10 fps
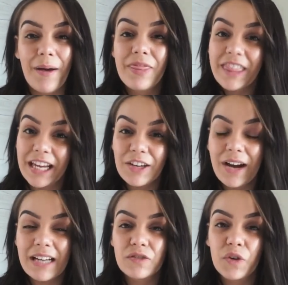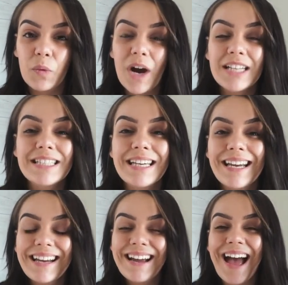Thank you guys for
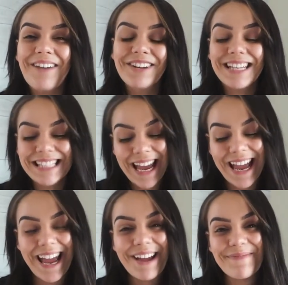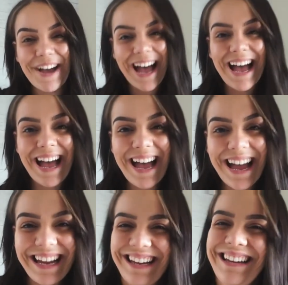watching. Have a good day.
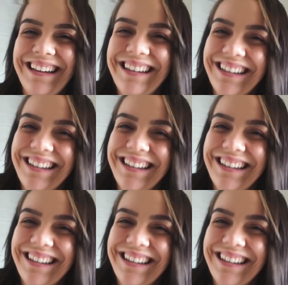Bye.